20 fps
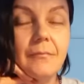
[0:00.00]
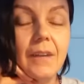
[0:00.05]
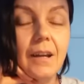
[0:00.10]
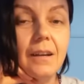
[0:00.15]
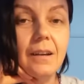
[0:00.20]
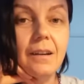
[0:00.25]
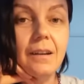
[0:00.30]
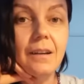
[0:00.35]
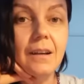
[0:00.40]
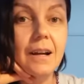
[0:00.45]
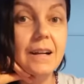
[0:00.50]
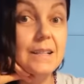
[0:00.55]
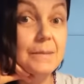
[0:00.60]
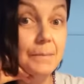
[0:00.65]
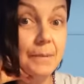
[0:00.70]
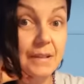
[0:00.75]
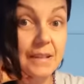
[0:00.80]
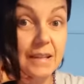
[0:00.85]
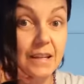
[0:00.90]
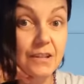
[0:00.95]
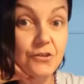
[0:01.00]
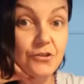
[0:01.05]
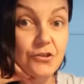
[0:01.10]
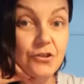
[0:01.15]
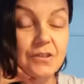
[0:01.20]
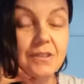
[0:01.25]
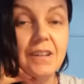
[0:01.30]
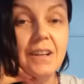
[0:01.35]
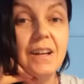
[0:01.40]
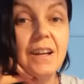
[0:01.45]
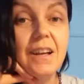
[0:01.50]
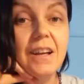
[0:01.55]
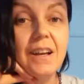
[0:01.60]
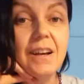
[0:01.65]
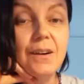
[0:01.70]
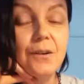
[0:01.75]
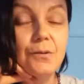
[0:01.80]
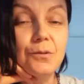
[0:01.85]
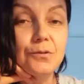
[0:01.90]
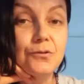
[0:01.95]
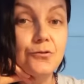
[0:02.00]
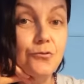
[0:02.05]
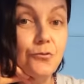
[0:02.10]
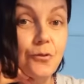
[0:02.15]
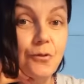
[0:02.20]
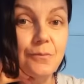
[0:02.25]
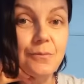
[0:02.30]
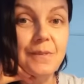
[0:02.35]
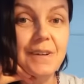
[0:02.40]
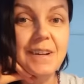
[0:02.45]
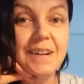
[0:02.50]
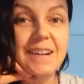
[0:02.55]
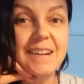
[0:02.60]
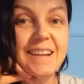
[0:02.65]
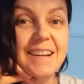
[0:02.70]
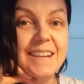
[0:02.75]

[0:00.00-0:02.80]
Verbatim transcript: uh, expectation, whole trauma